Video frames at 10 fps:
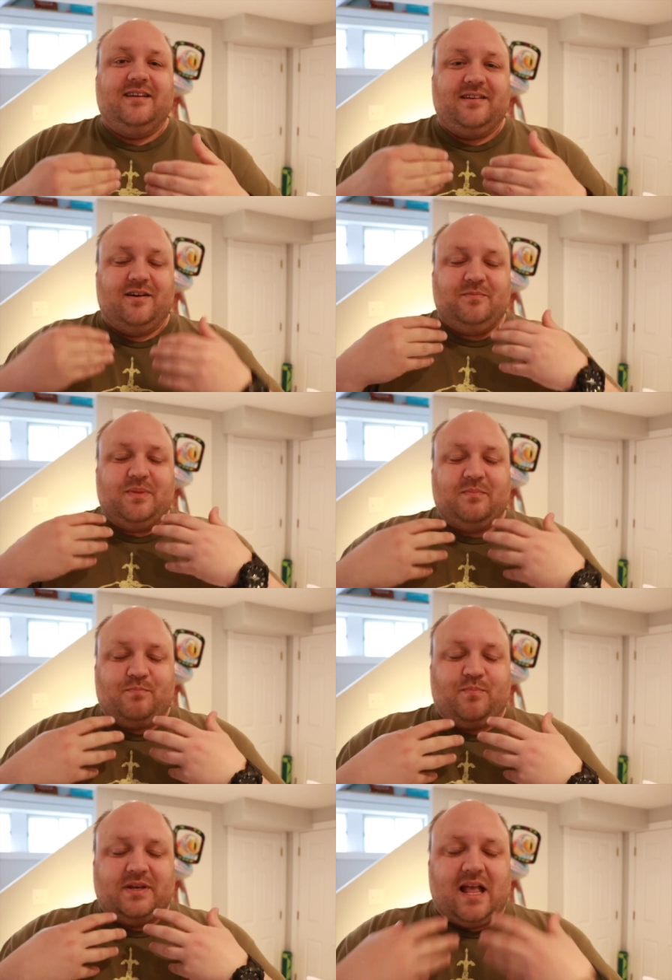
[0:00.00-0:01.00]

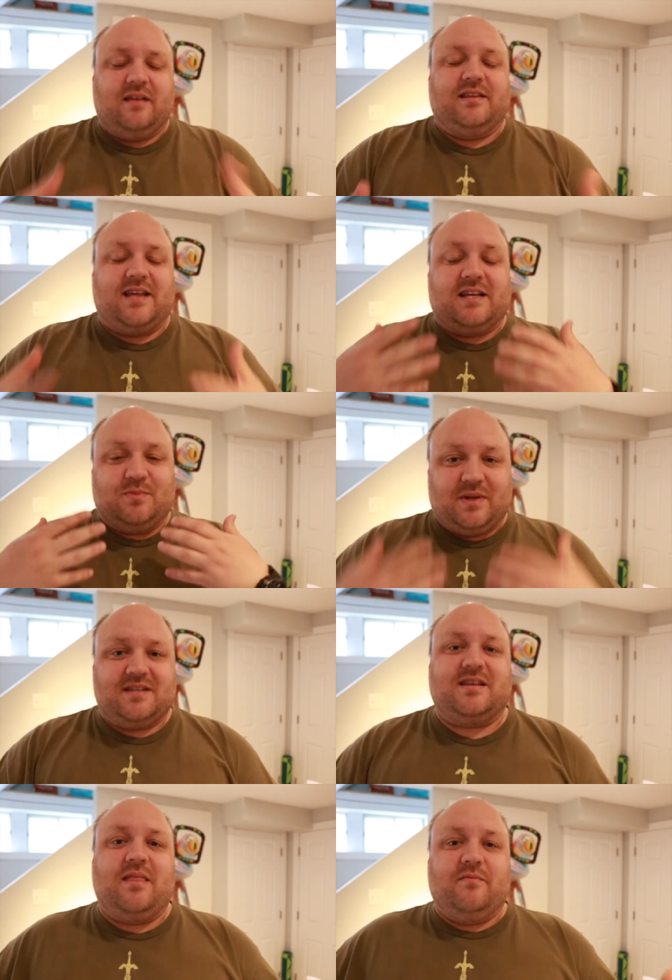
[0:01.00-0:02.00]
been telling these guys I'm going to
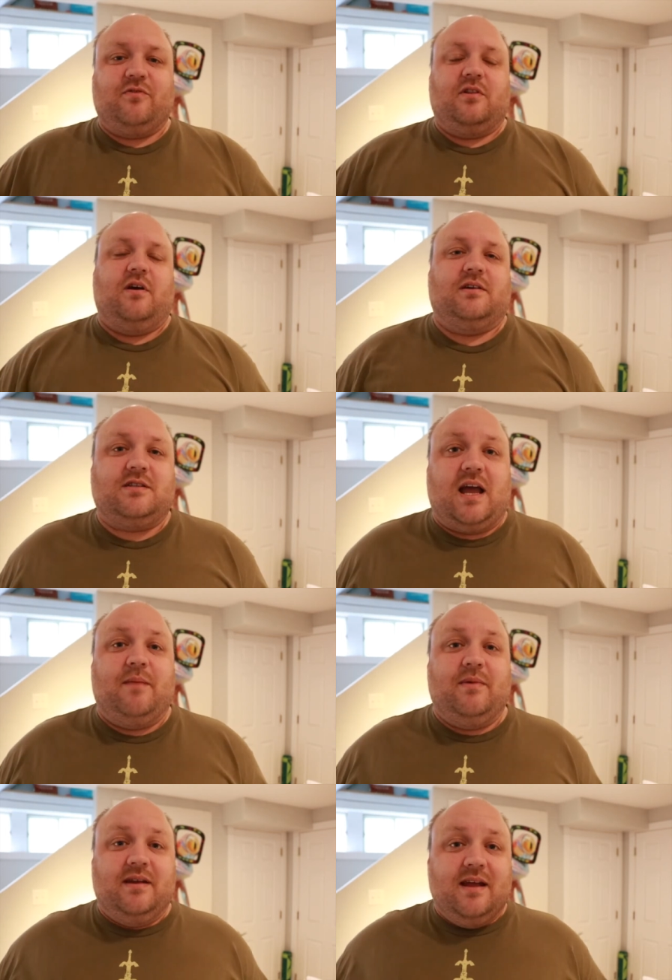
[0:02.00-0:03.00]
send them for the longest
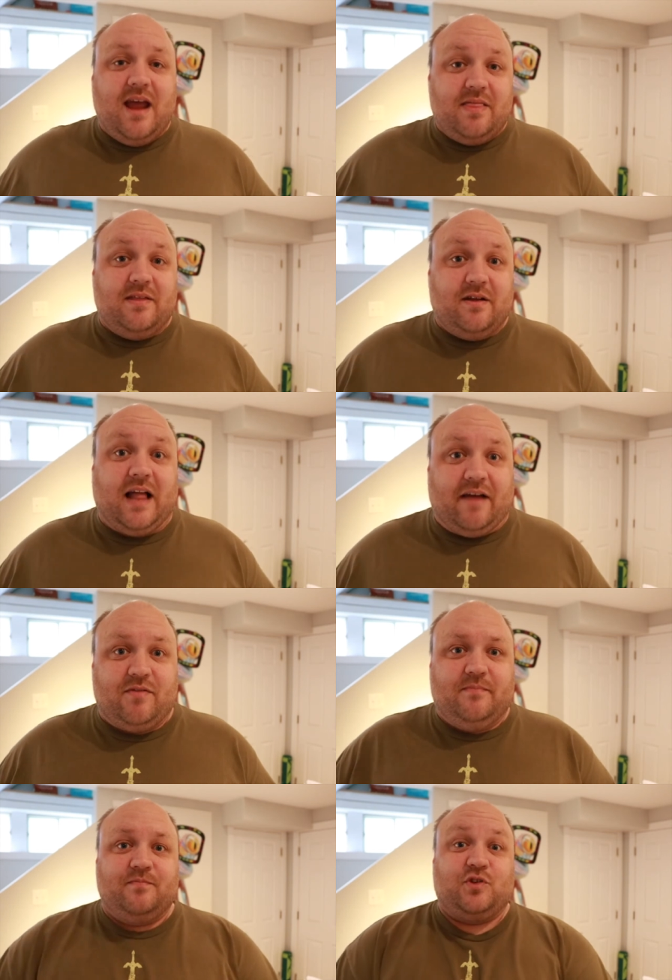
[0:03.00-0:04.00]
time, and then they'll have
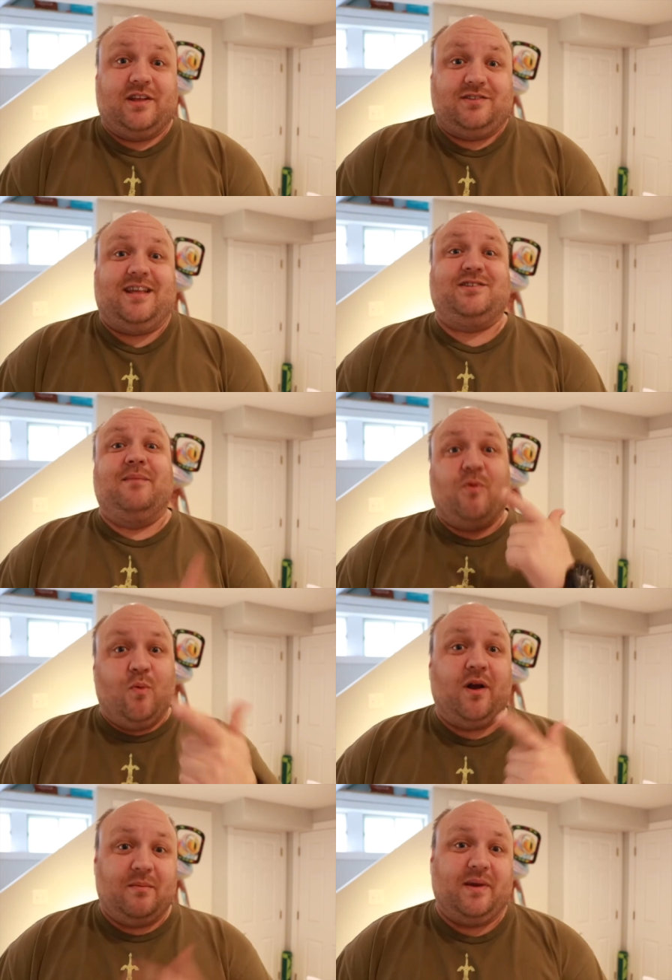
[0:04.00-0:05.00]
them. So that's number
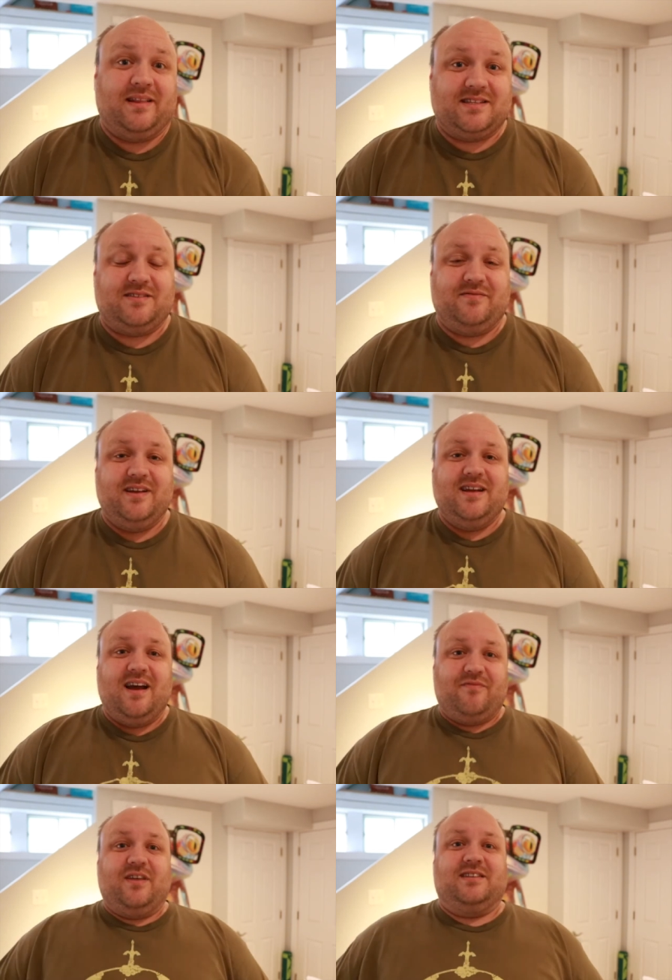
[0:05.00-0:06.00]
one on my list
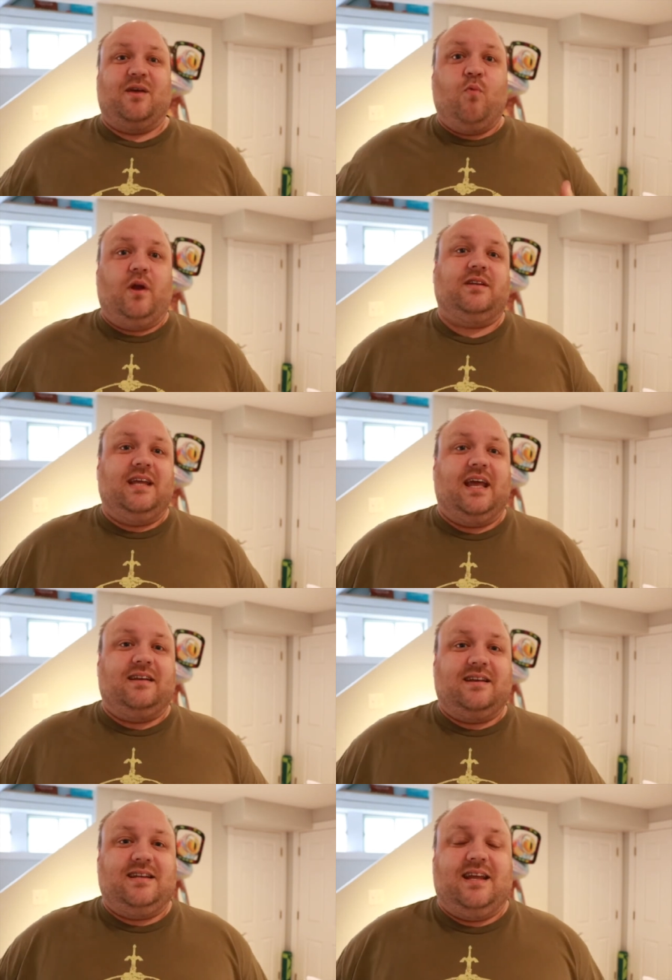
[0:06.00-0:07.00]
of things I want to
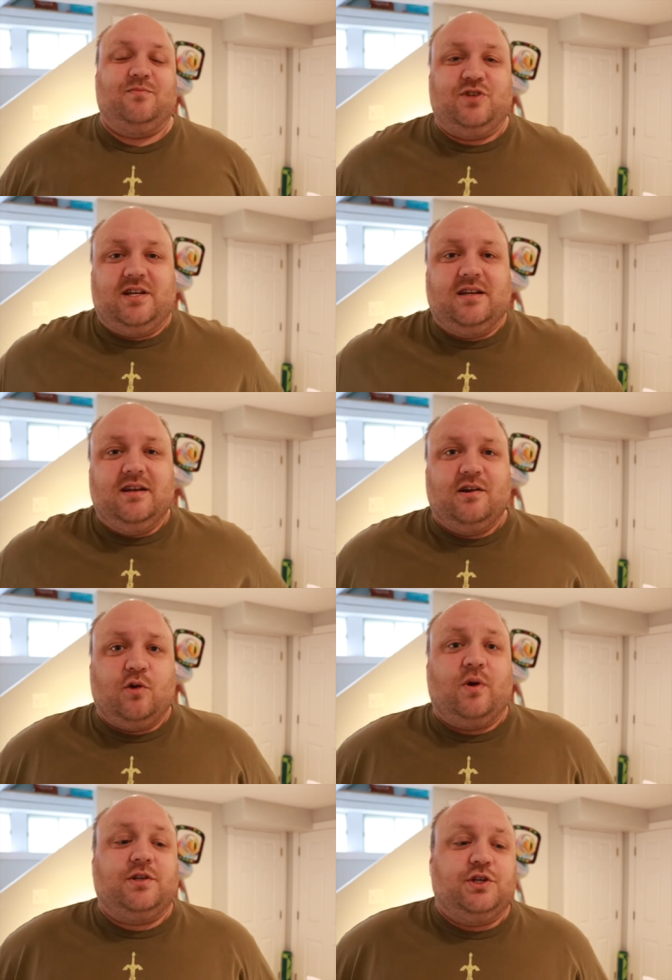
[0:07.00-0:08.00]
get TMG, or
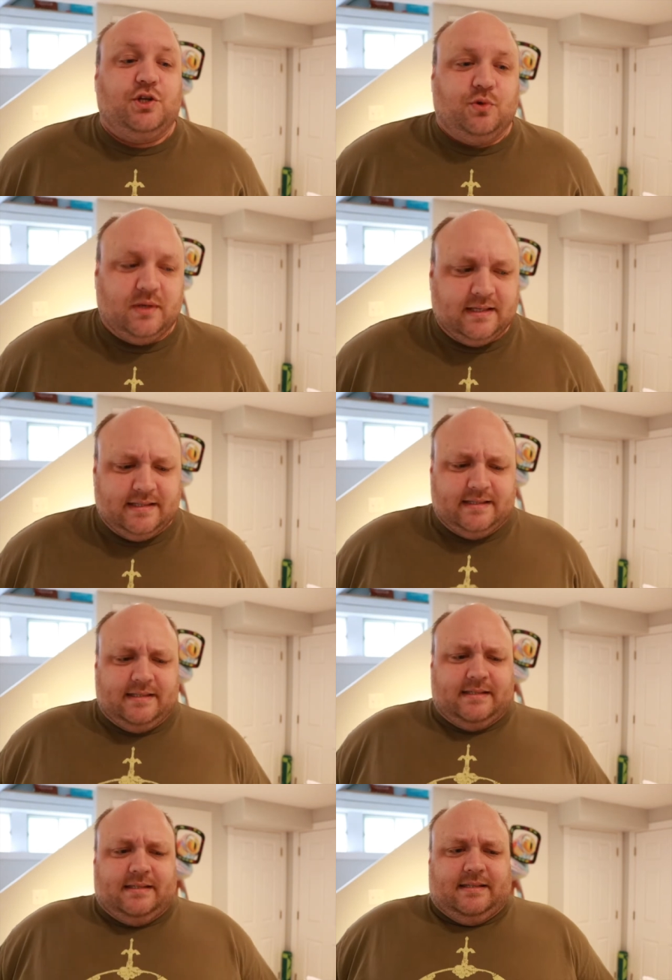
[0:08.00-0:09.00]
want to do.
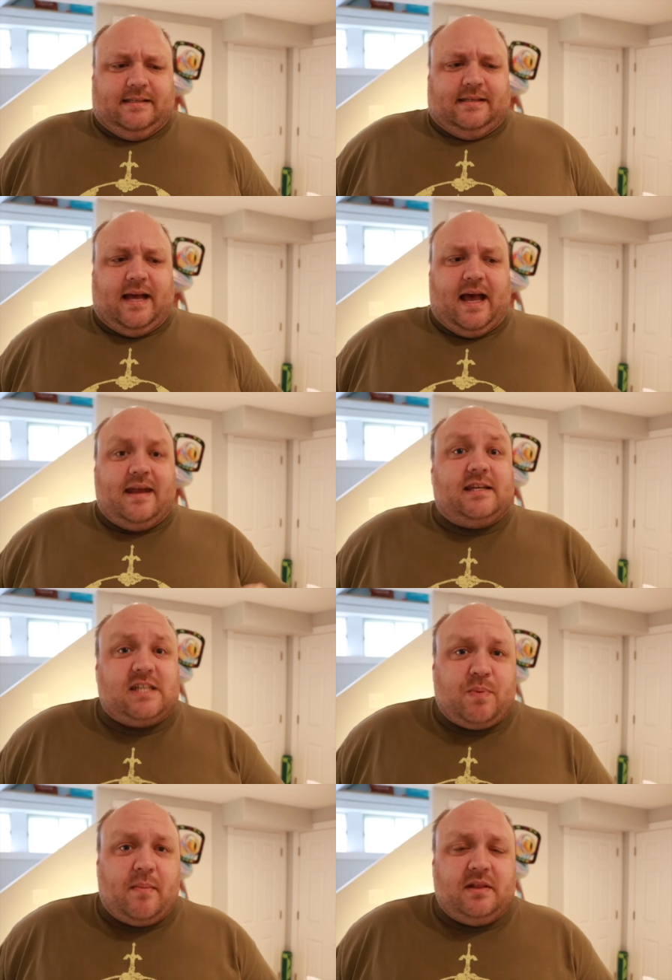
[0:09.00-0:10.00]
Next
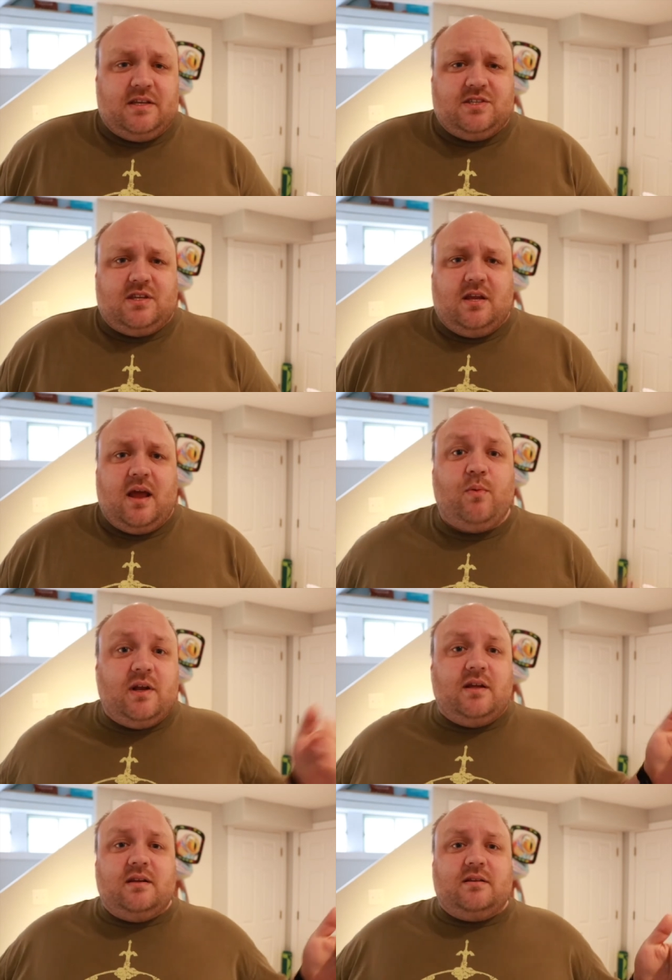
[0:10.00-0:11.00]
up on my list, I want
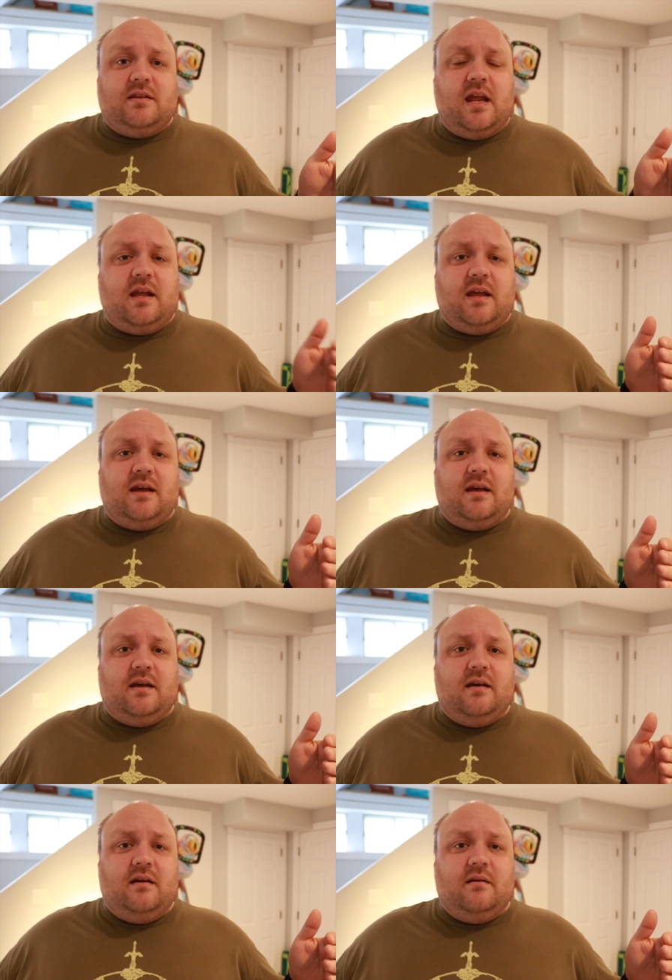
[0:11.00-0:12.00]
to take
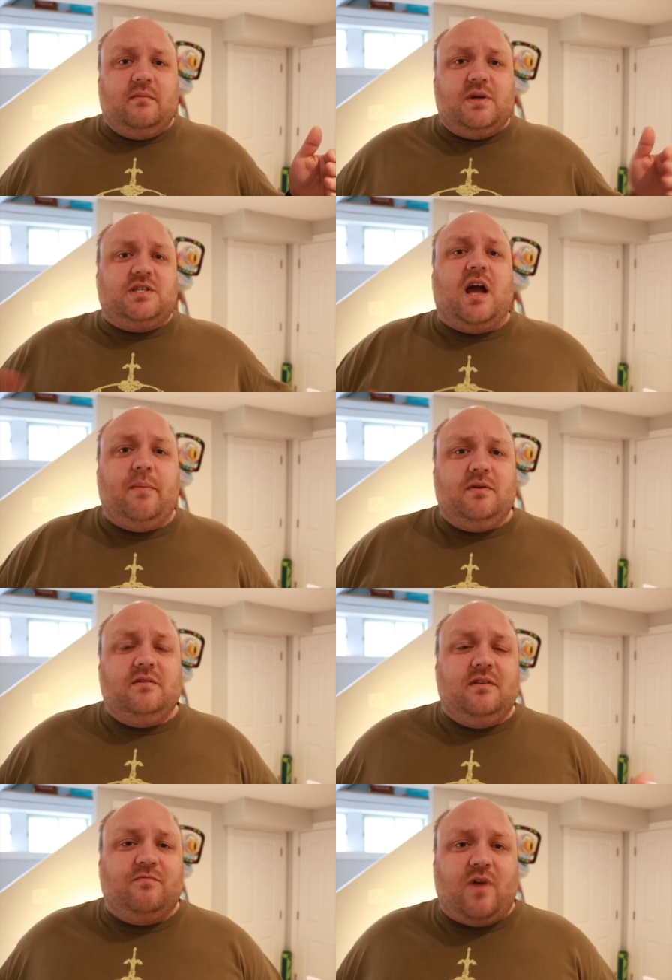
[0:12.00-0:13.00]
Musty Hobbit
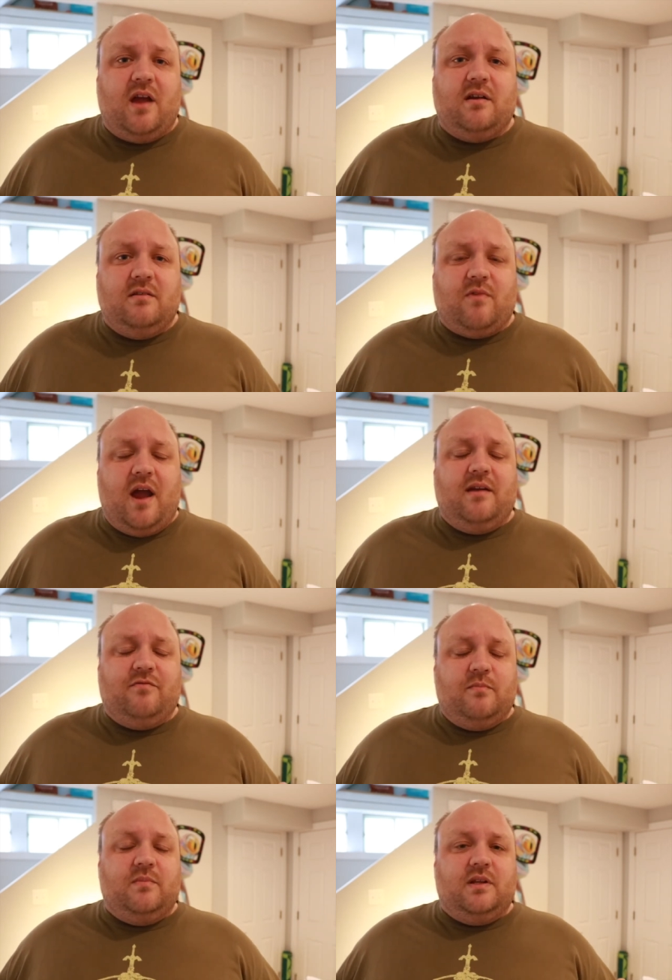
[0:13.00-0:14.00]
and Ryan
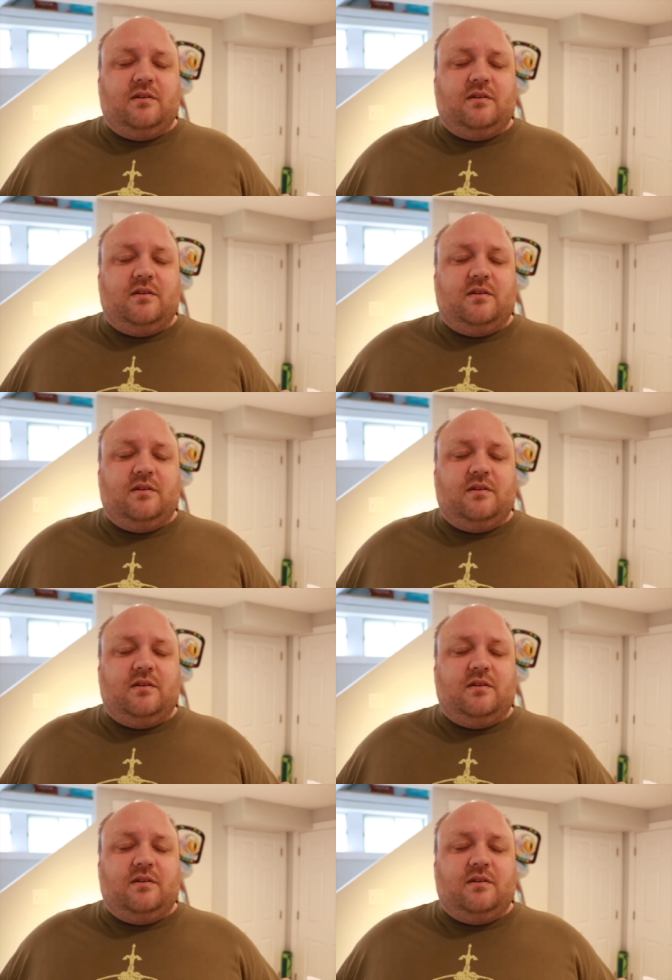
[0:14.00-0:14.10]
from